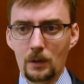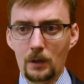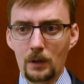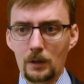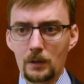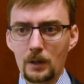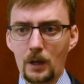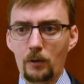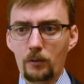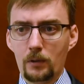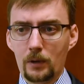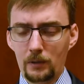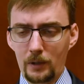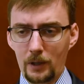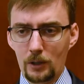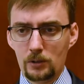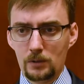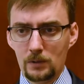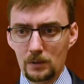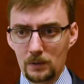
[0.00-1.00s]
in our
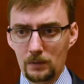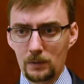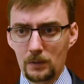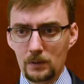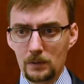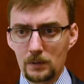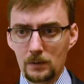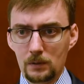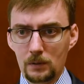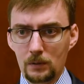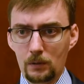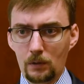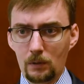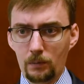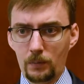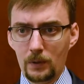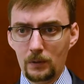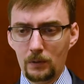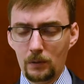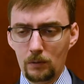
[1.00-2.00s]
relations with
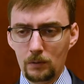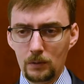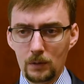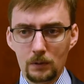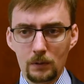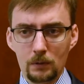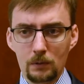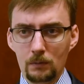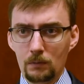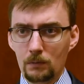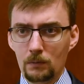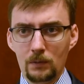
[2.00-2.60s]
European Union.